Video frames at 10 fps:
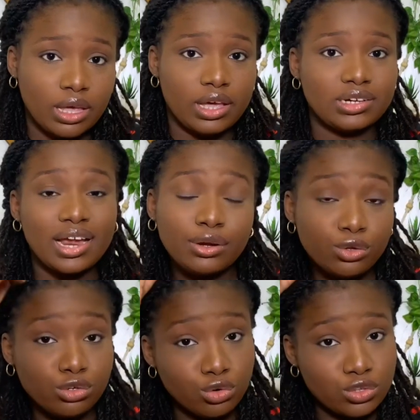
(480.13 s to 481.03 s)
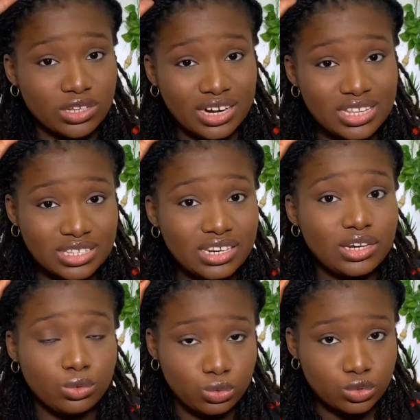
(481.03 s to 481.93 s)
my hair, that new growth can
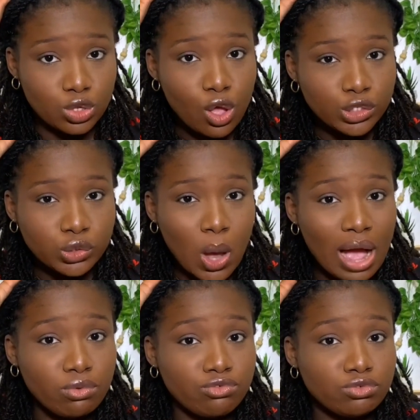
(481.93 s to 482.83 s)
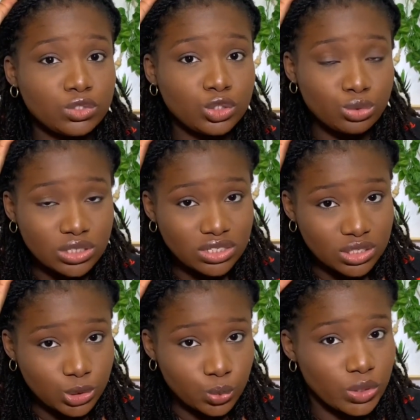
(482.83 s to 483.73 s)
easily lose. So I will twist
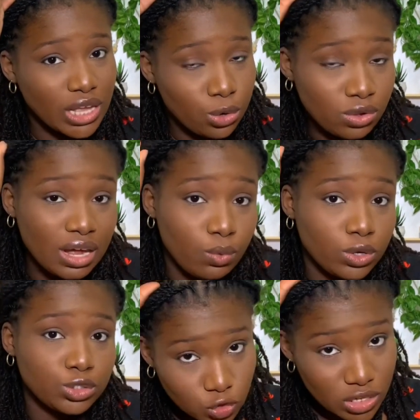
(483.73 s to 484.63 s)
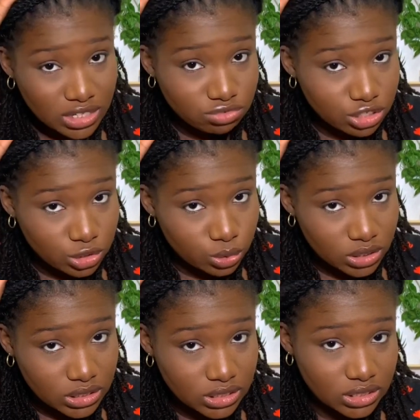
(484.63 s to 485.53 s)
it with another one so that the
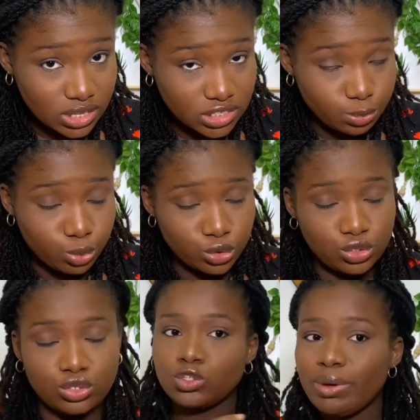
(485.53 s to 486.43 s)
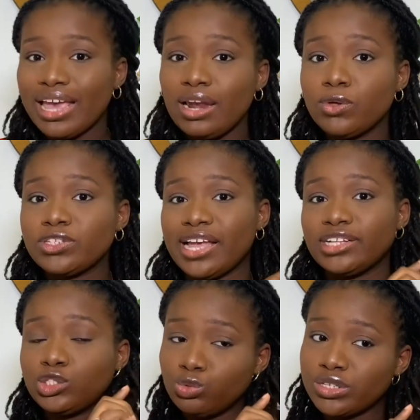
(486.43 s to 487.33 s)
retwist stays put. So my hair looks
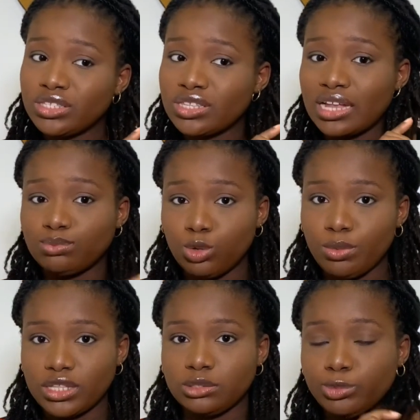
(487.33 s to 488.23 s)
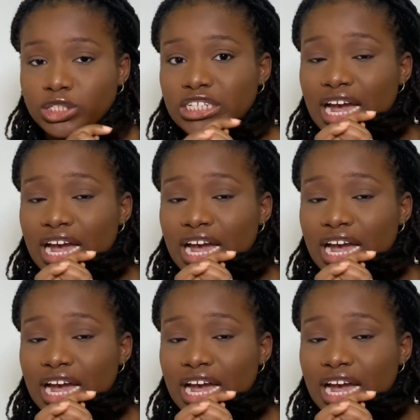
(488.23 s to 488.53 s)
like twists at the moment, but they